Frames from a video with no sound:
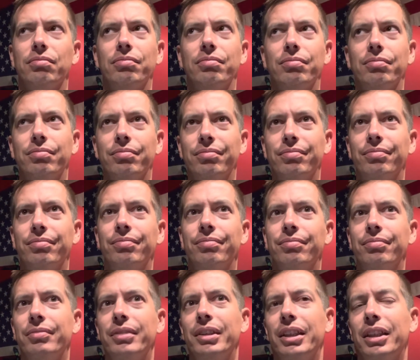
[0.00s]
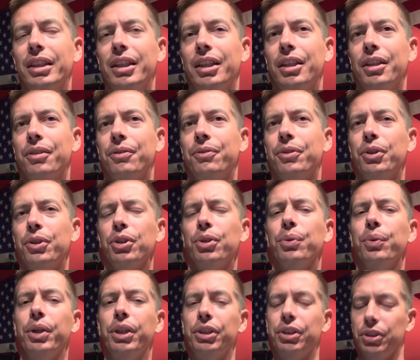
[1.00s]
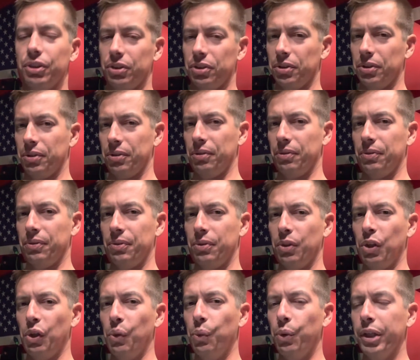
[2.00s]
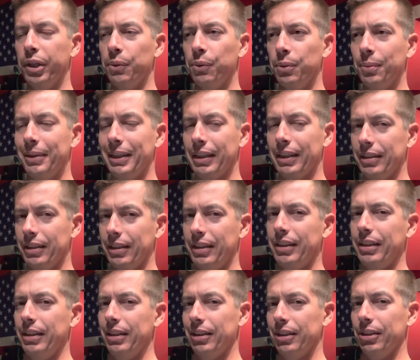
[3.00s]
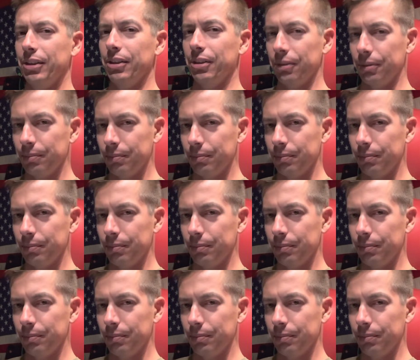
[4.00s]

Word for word: hmm further reaches of what it would be to hear